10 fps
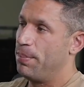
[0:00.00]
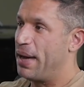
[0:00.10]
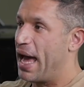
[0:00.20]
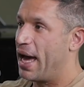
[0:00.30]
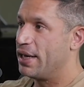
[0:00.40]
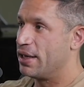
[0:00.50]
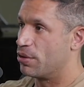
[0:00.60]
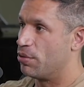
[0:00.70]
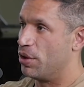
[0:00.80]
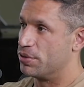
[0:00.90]
bad
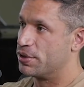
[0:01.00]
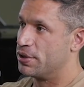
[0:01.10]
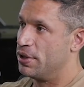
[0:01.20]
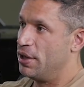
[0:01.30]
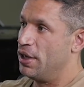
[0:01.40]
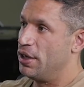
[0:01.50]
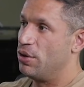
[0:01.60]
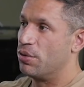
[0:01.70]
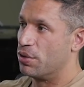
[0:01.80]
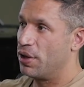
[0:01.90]
in quotes,
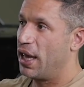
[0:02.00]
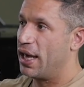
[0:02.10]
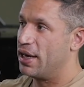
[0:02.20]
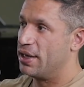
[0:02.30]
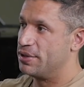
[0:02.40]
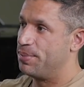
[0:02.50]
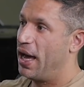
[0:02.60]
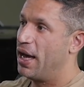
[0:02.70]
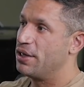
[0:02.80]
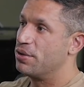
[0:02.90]
you don't look at it as
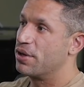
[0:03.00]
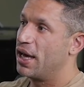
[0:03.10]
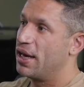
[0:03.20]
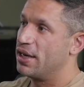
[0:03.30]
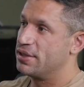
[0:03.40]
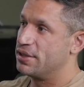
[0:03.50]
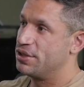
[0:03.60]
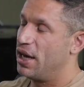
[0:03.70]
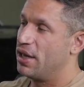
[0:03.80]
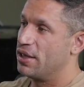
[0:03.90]
bad, you look at it as a
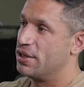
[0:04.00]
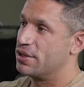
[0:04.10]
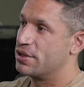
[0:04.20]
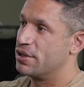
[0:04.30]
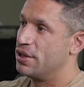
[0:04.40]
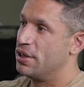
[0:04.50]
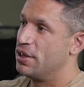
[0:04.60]
challenge.